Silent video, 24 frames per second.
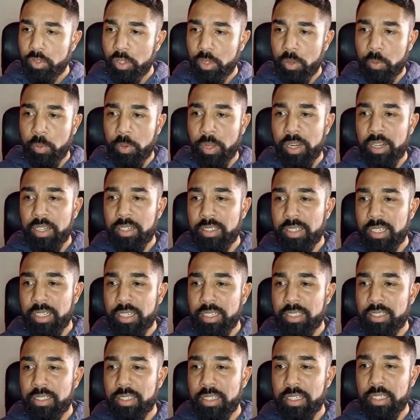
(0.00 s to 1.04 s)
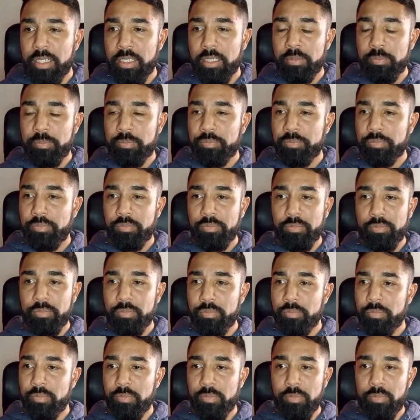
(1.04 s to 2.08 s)
What else can I say?
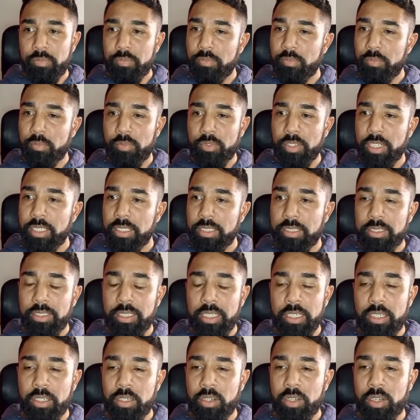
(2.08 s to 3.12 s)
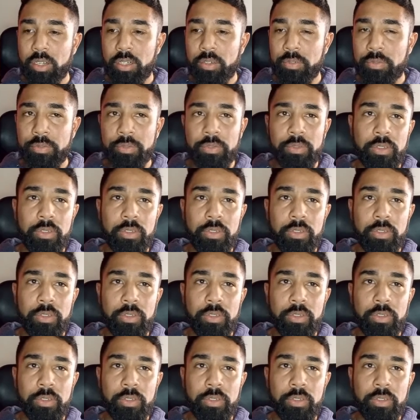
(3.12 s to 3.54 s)
Second half,